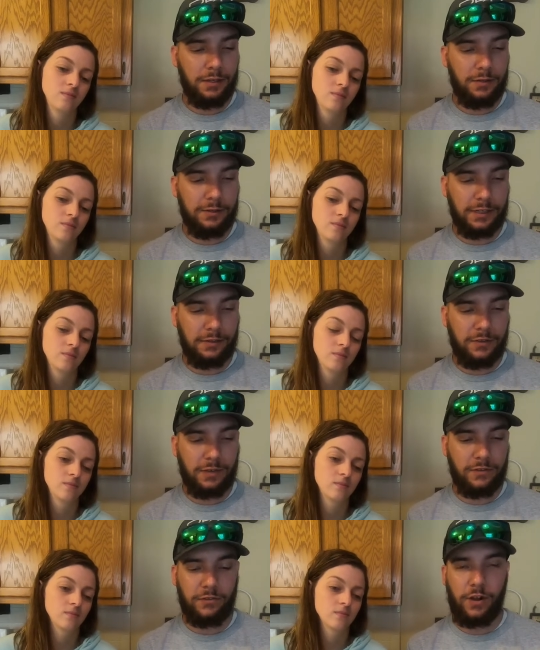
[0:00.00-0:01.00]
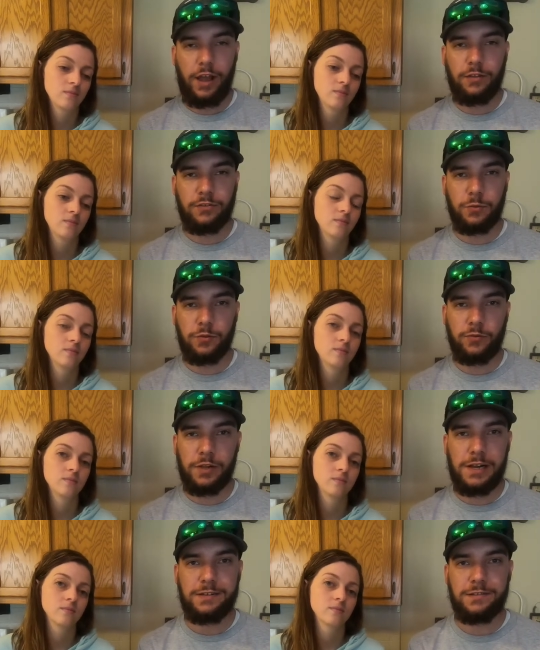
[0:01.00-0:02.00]
Speaker 1: we get a chance to try out some new
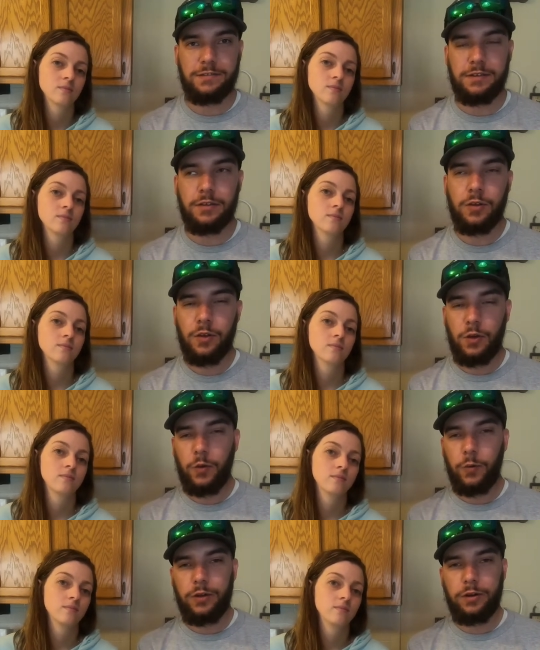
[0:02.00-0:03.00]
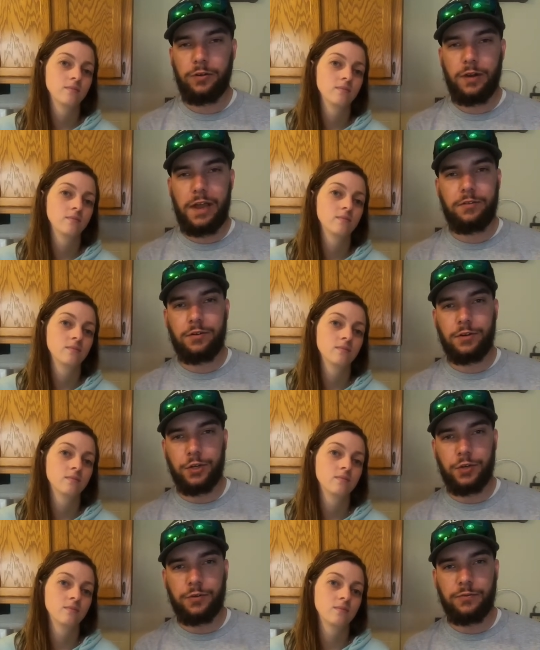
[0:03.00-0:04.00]
flies. And we're rather
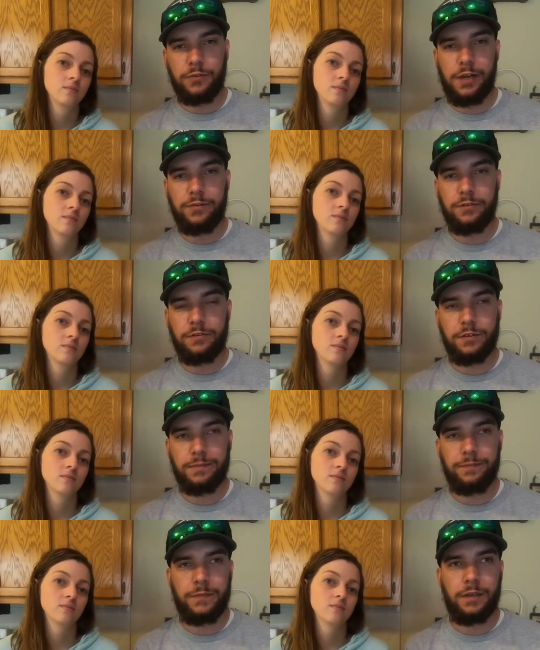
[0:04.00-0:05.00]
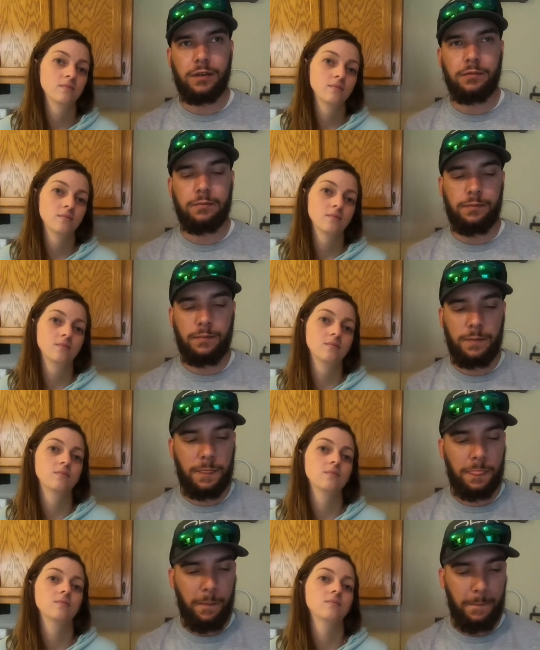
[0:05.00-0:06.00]
new to fly fishing. Um,
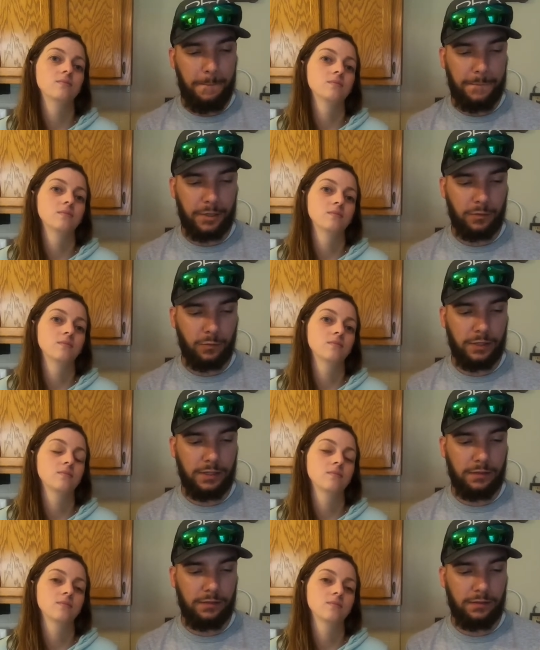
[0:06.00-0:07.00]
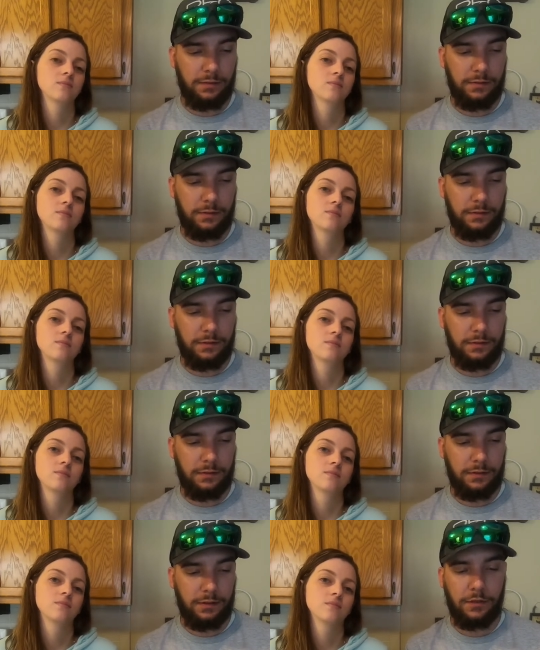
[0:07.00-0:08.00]
but we
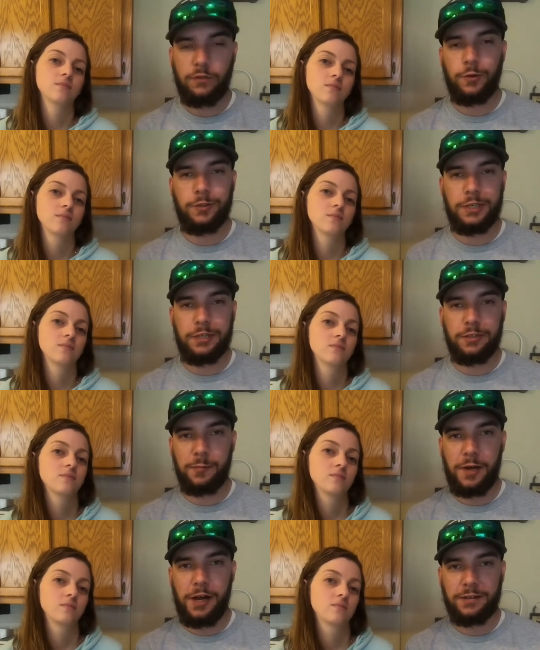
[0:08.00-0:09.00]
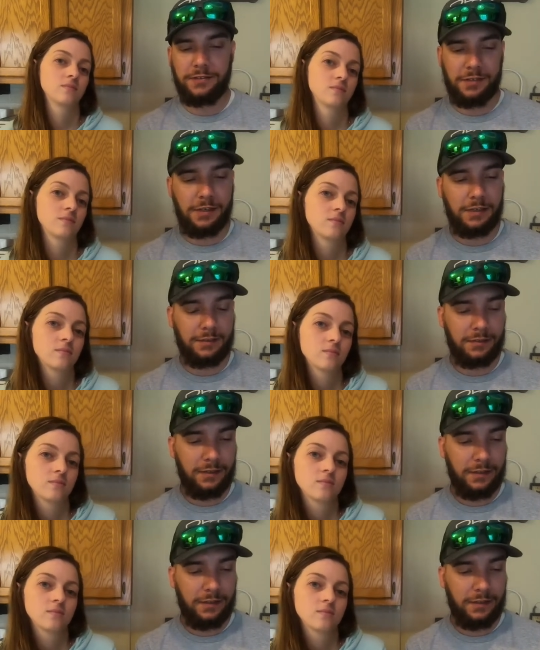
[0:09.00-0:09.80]
enjoy getting the box and